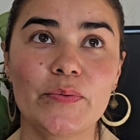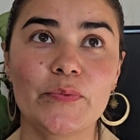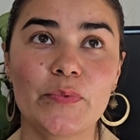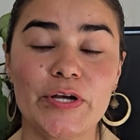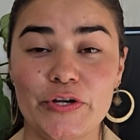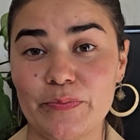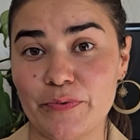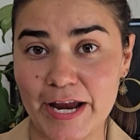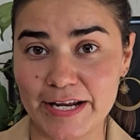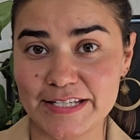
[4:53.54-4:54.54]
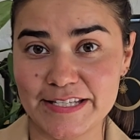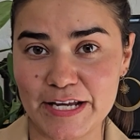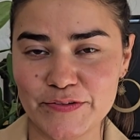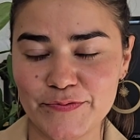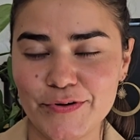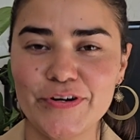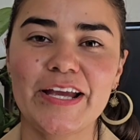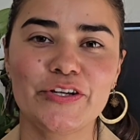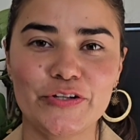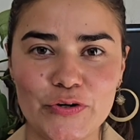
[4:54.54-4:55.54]
what your brand stands for
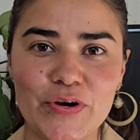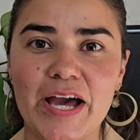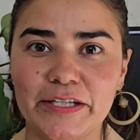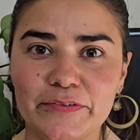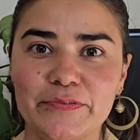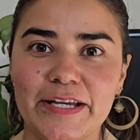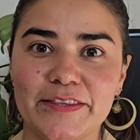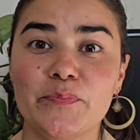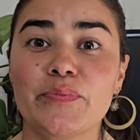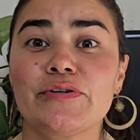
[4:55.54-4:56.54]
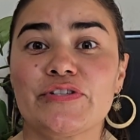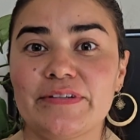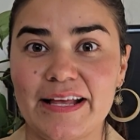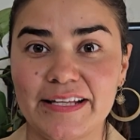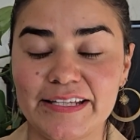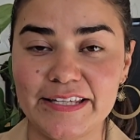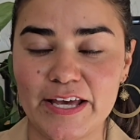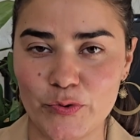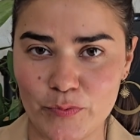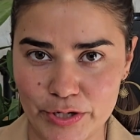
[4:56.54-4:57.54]
and you know kind of like the personality that
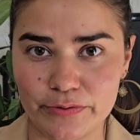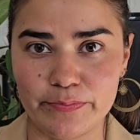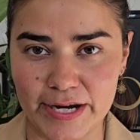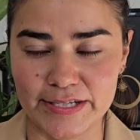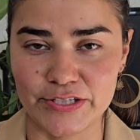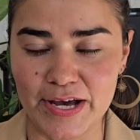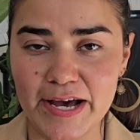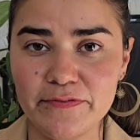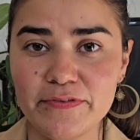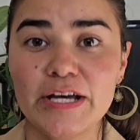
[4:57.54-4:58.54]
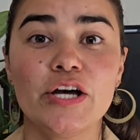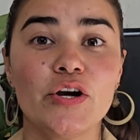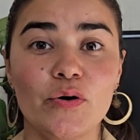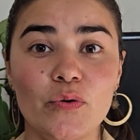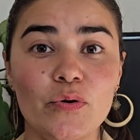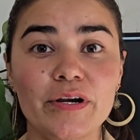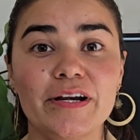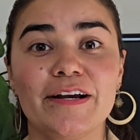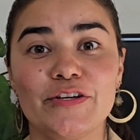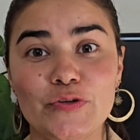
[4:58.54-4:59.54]
you want your brand to have, or
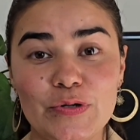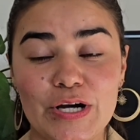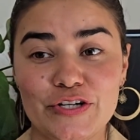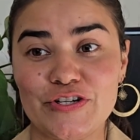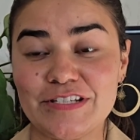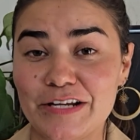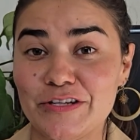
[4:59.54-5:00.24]
you understand